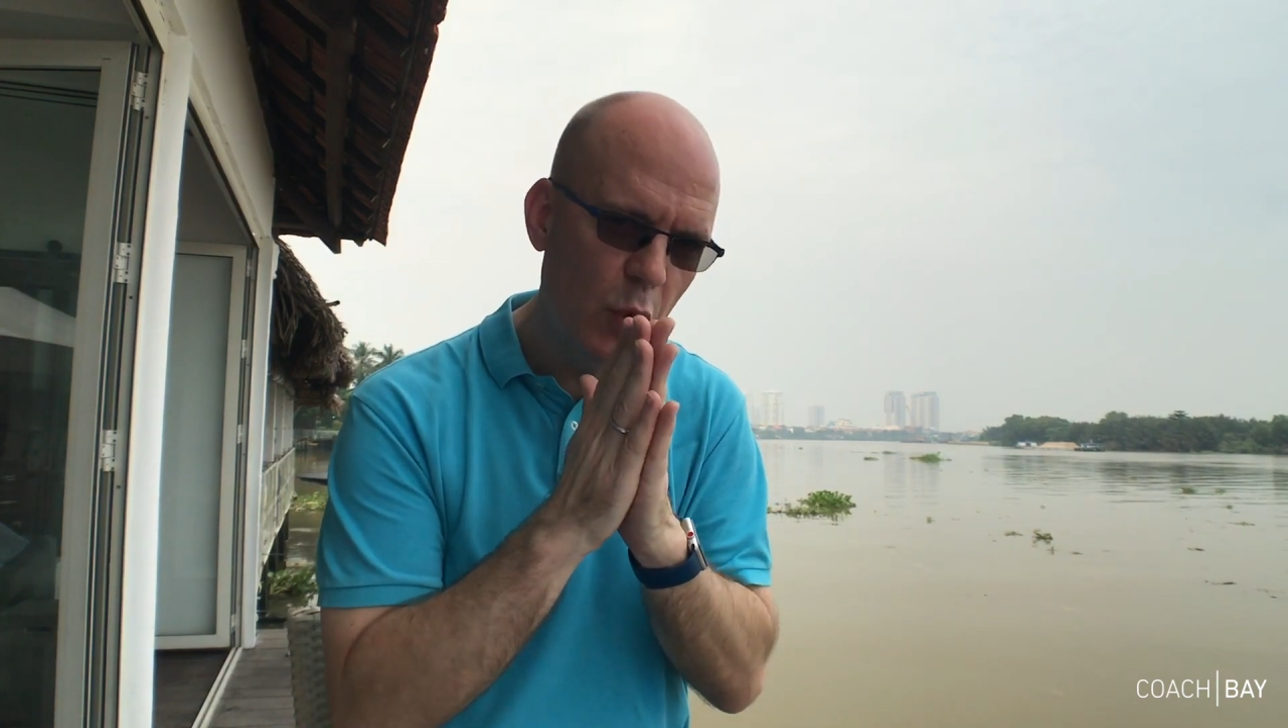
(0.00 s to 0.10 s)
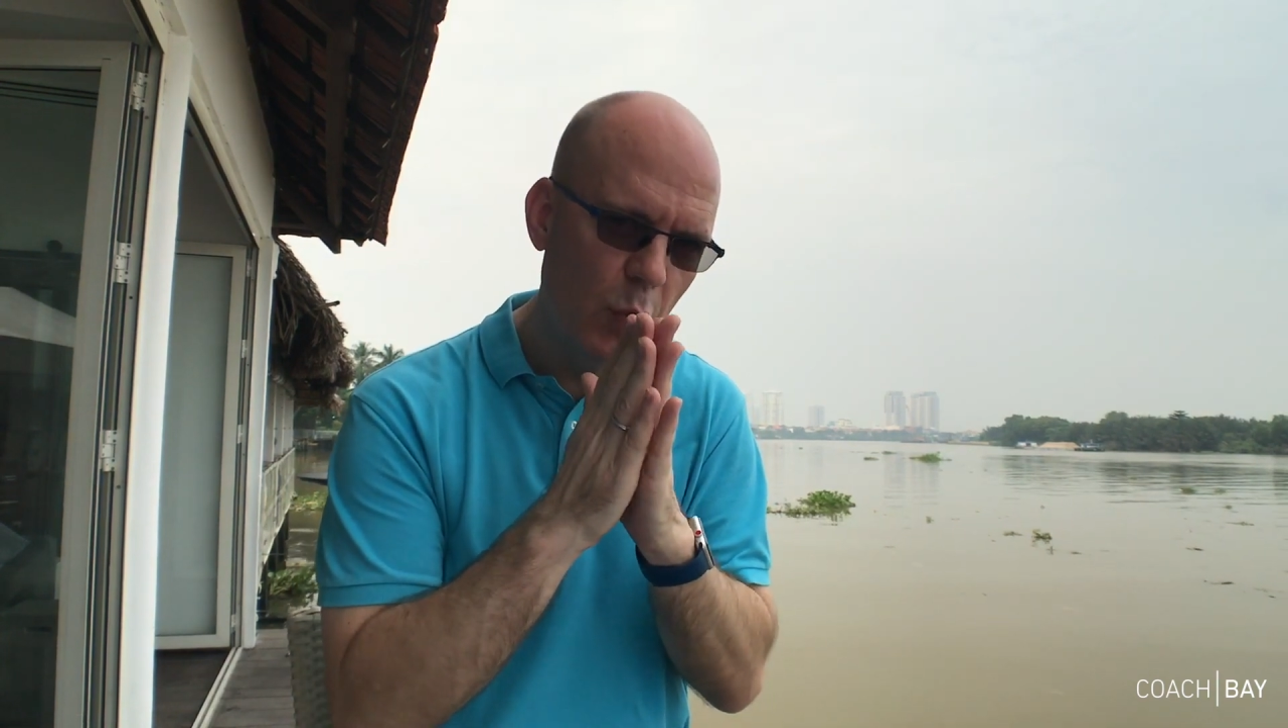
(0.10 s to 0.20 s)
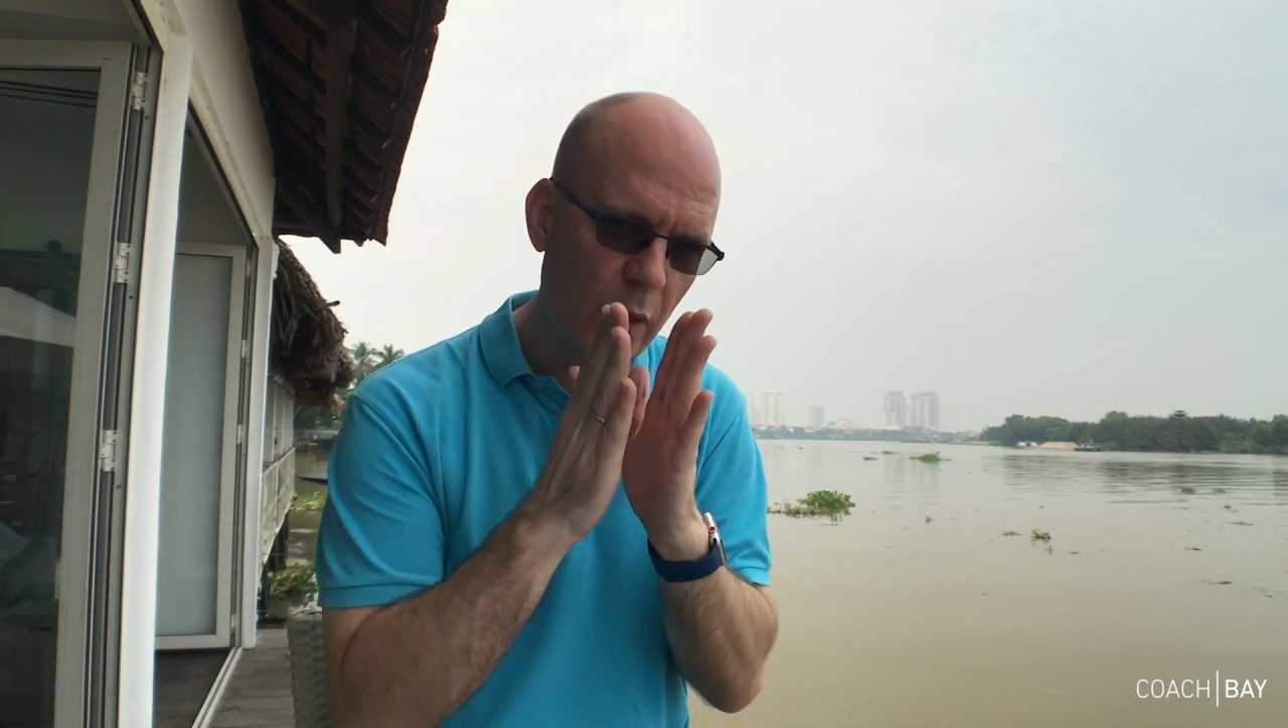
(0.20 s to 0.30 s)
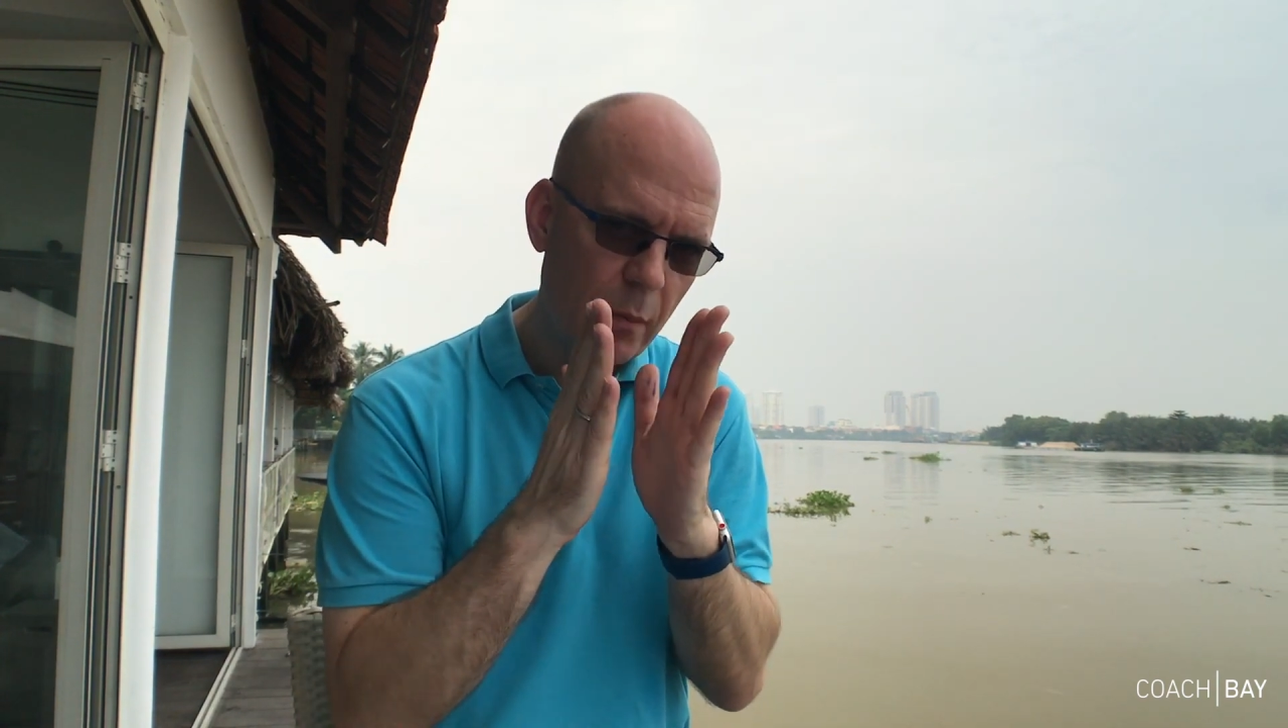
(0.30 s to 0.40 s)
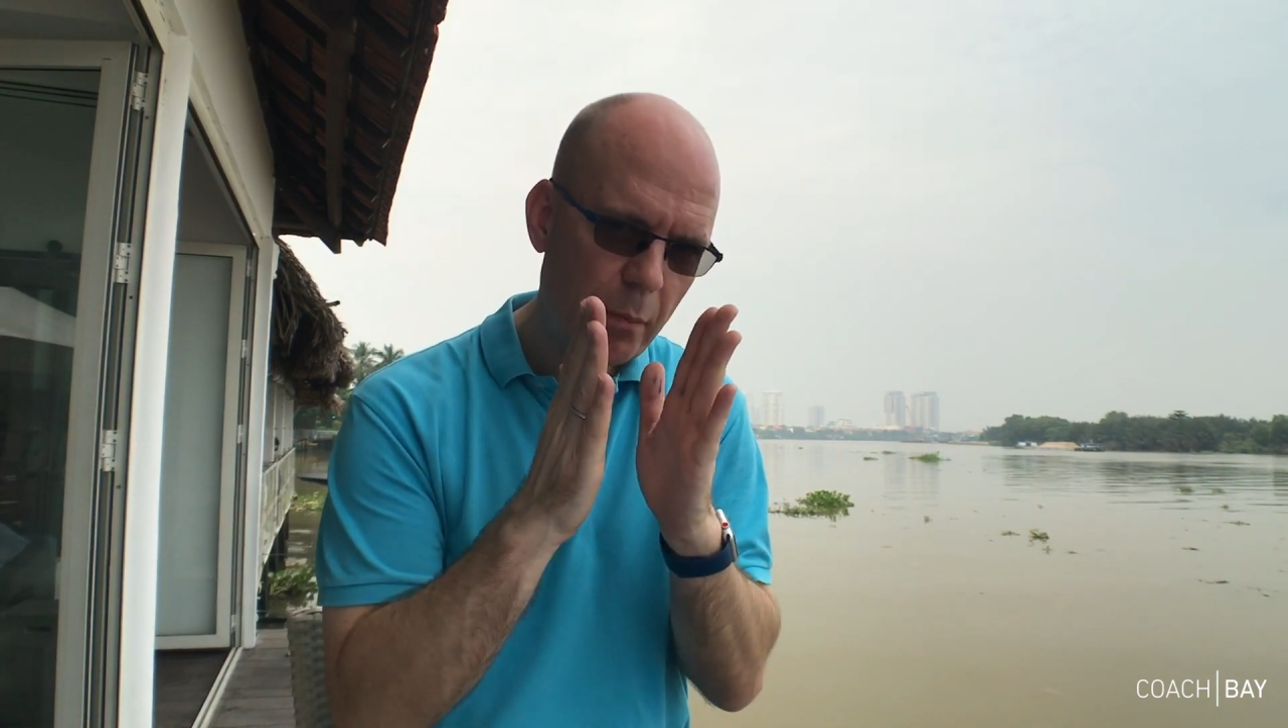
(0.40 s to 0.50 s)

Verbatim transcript: you